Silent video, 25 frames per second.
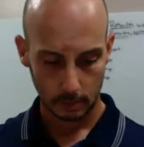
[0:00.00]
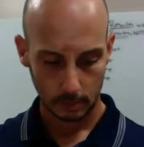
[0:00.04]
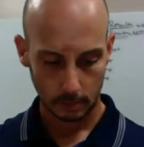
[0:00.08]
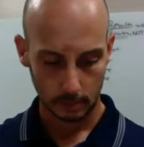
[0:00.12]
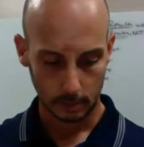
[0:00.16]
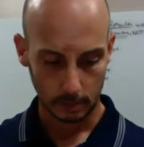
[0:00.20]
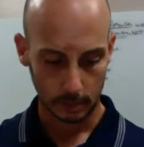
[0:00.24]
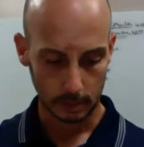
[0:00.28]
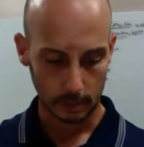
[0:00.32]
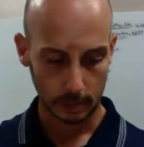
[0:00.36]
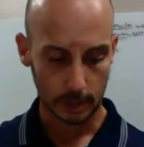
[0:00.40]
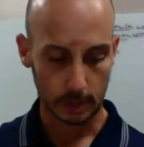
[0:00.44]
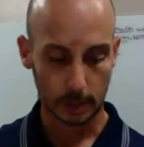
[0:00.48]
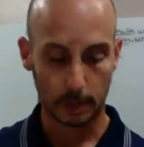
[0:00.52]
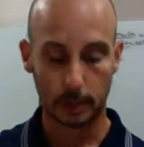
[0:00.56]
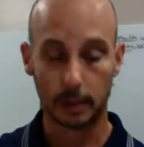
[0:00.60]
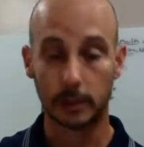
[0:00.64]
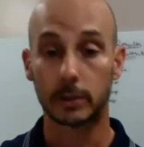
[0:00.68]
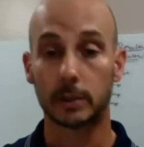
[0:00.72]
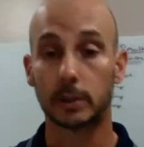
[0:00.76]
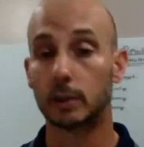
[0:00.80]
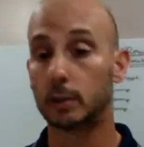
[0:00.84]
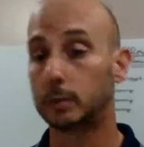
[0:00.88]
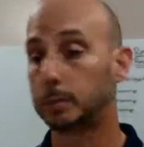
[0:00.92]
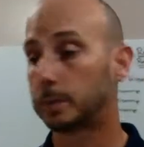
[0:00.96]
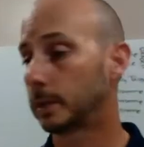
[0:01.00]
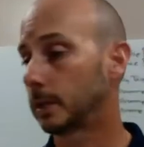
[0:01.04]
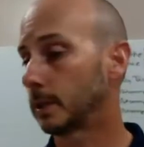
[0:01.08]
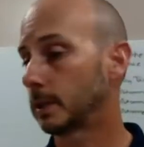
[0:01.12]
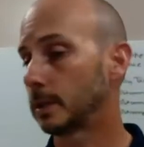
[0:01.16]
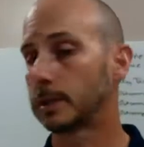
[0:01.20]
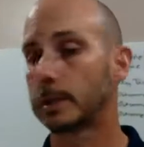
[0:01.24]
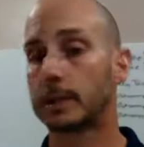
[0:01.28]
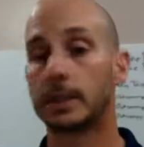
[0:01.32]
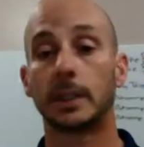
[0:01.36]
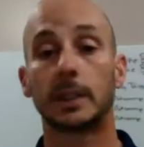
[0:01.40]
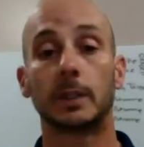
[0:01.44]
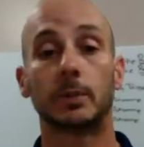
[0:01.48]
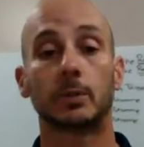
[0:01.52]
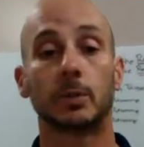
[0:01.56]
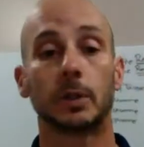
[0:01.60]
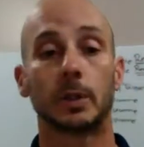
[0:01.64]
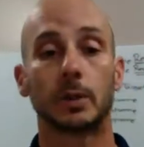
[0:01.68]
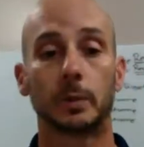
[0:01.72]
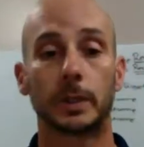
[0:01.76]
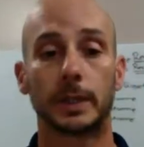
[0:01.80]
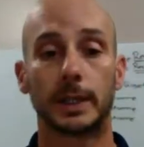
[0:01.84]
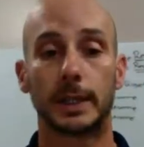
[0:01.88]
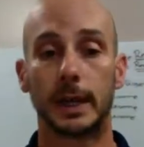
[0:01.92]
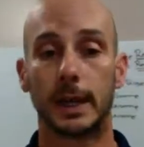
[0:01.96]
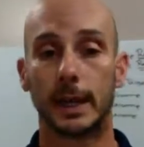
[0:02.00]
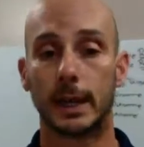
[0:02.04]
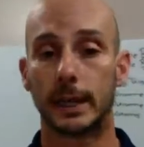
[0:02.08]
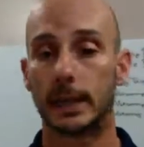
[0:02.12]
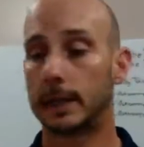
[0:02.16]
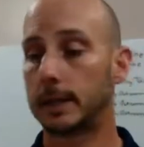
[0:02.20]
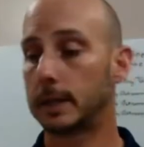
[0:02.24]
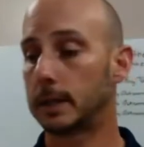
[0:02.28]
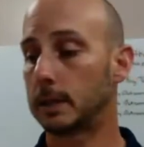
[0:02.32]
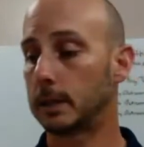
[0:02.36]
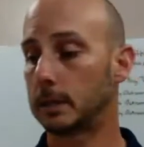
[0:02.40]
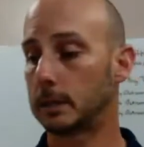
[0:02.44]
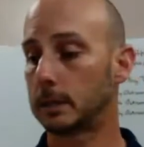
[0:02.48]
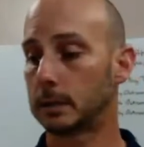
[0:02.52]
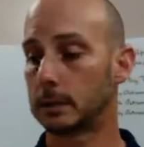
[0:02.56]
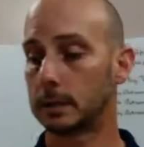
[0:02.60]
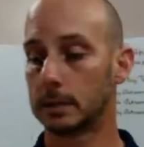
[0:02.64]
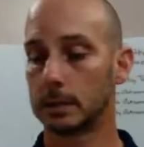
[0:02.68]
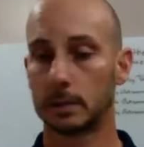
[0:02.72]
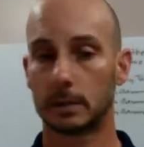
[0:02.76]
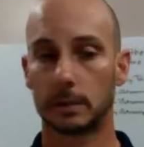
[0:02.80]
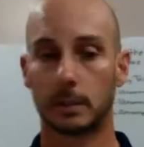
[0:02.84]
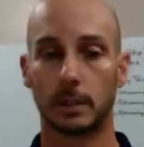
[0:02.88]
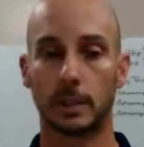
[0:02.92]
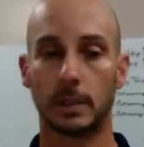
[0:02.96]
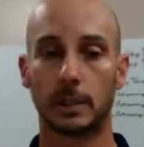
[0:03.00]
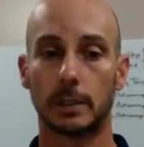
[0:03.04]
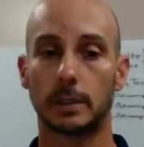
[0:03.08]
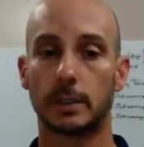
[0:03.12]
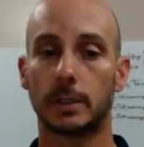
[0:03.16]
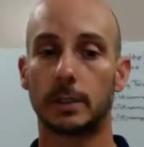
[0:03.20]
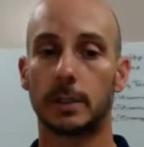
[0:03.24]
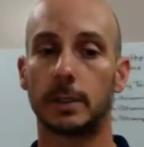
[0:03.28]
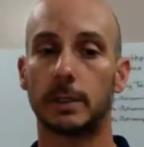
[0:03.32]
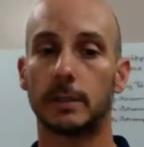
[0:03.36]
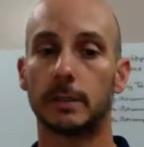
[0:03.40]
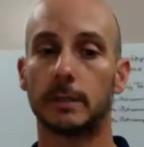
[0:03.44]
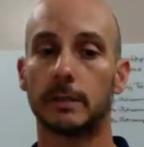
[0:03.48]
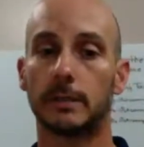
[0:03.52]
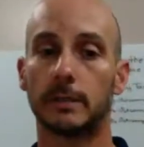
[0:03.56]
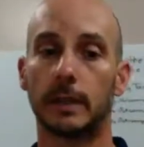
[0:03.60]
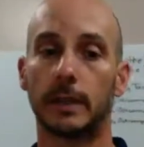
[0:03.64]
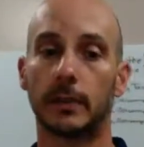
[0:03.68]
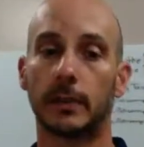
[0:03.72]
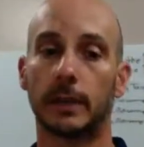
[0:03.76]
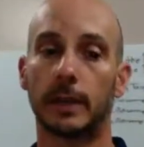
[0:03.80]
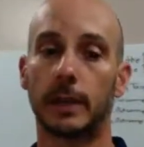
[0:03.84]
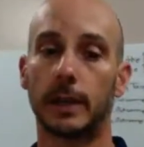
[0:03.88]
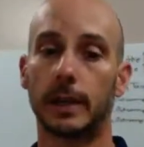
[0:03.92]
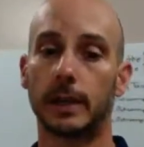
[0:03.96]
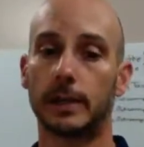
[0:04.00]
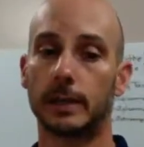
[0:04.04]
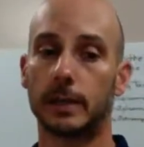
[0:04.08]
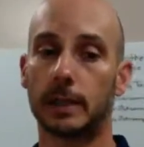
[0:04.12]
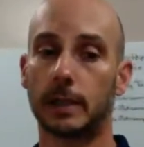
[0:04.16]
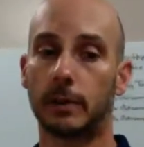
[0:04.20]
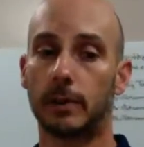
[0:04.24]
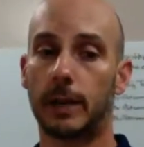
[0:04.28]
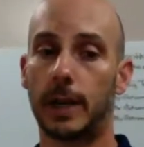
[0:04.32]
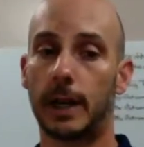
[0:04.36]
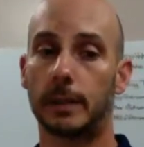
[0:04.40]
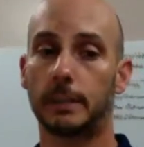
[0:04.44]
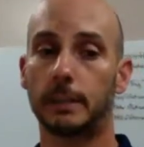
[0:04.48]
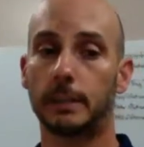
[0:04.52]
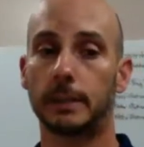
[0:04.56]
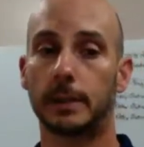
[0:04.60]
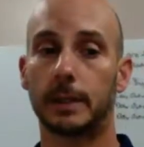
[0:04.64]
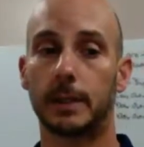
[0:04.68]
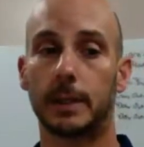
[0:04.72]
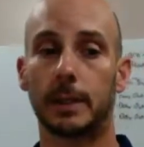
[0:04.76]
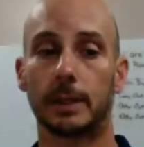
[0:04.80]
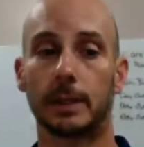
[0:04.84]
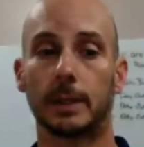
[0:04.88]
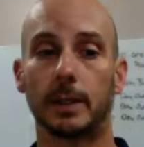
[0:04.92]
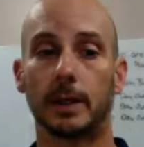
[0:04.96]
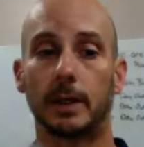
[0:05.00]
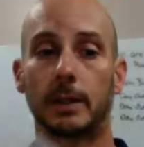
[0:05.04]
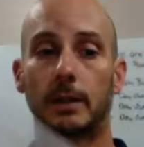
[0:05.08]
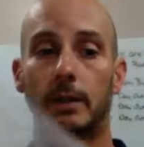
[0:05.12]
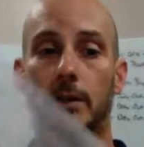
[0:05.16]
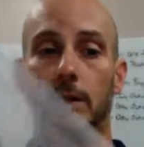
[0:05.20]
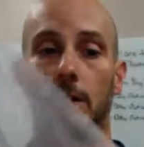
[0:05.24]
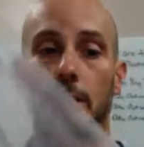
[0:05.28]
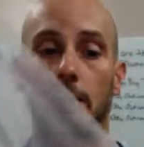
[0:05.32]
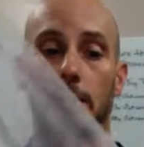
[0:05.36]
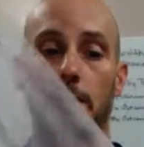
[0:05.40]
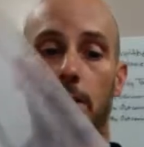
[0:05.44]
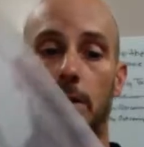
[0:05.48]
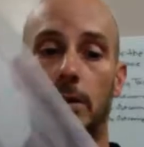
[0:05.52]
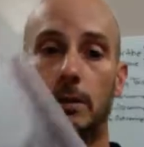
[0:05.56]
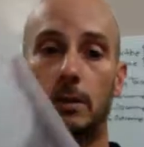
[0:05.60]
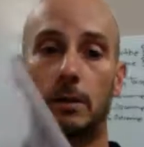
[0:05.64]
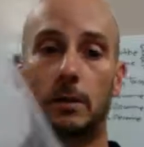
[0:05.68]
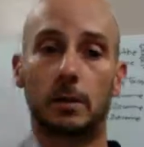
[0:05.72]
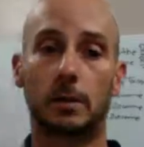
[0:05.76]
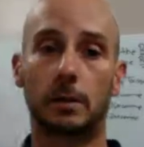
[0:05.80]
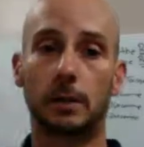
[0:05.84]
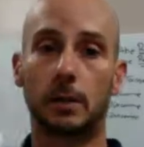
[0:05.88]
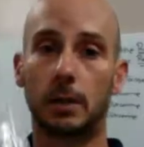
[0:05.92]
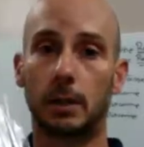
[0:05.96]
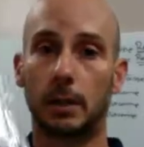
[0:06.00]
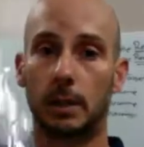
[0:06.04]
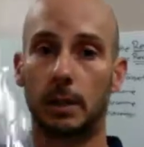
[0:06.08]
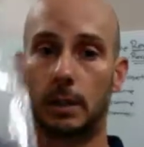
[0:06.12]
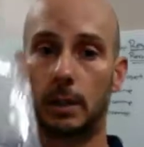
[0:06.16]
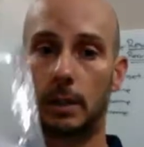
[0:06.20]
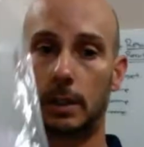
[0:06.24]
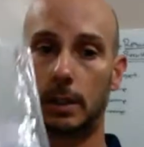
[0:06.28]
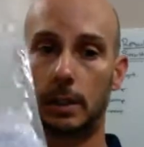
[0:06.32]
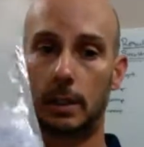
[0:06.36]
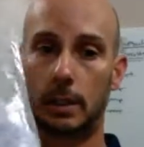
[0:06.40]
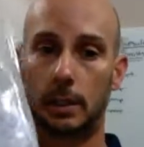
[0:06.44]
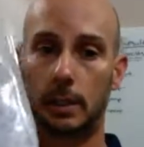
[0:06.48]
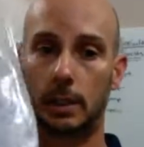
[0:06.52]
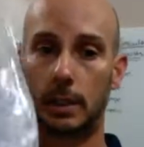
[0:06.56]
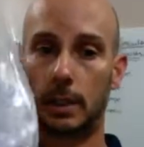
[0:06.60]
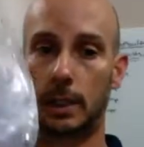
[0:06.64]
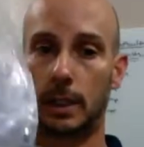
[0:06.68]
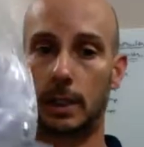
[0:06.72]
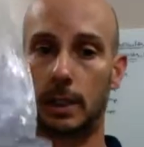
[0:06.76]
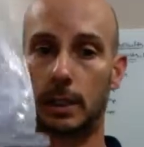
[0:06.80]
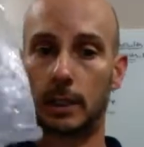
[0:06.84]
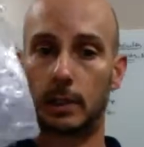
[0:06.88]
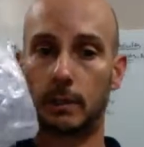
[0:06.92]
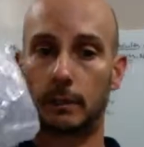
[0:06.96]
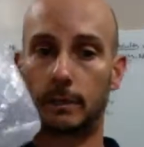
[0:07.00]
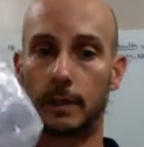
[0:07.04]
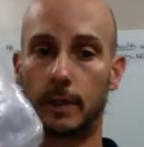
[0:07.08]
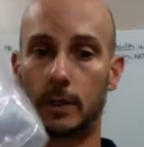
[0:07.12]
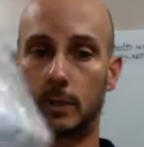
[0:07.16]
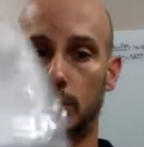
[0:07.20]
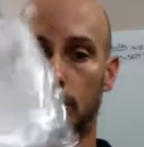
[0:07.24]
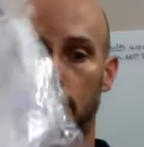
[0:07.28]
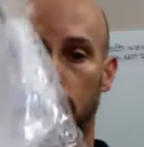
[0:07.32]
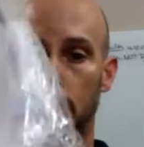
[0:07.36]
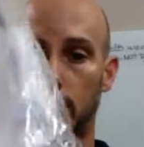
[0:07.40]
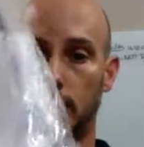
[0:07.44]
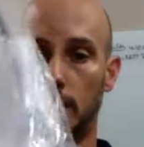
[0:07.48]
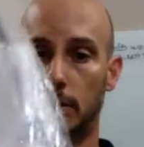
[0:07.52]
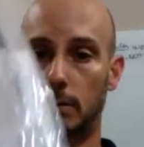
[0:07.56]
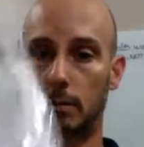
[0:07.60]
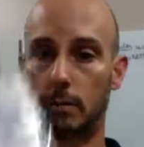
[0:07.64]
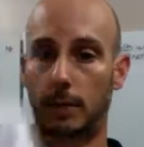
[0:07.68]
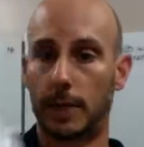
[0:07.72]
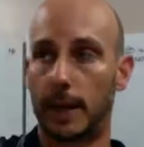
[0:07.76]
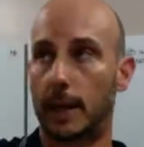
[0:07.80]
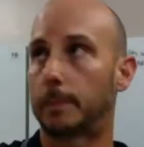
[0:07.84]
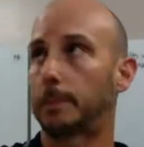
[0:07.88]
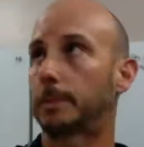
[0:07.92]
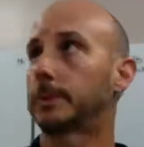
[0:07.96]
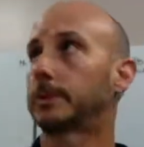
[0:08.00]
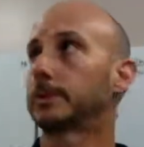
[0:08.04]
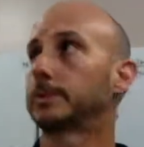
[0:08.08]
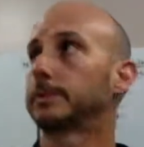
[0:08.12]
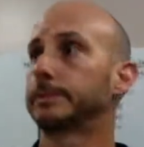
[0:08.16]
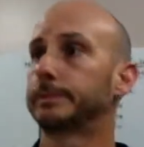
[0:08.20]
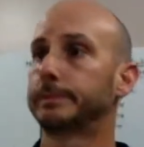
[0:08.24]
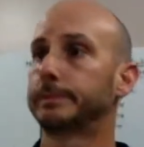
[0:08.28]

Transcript: so let's get this open and see what we got here. You can see it's very nicely wrapped and they are all individually wrapped.